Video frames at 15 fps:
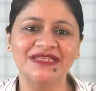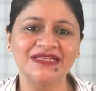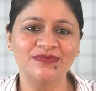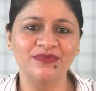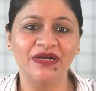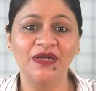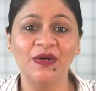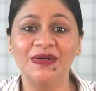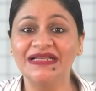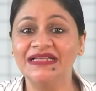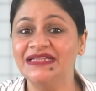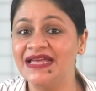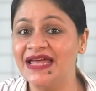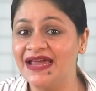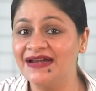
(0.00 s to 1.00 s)
this video till
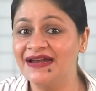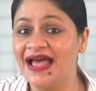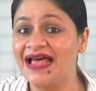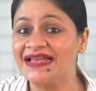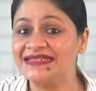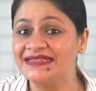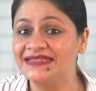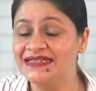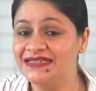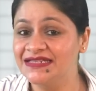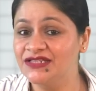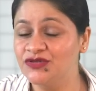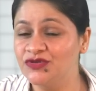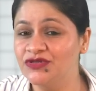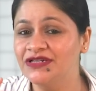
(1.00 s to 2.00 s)
the end, as this
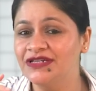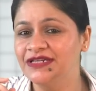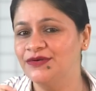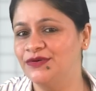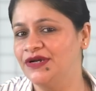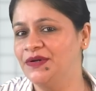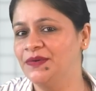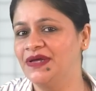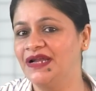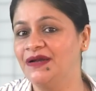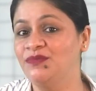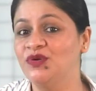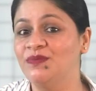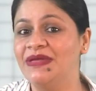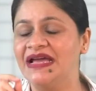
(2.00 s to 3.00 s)
is really going to
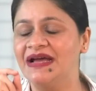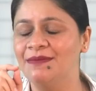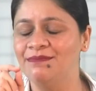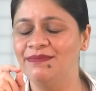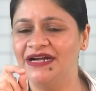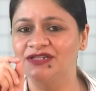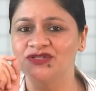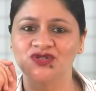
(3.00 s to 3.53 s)
help you make a better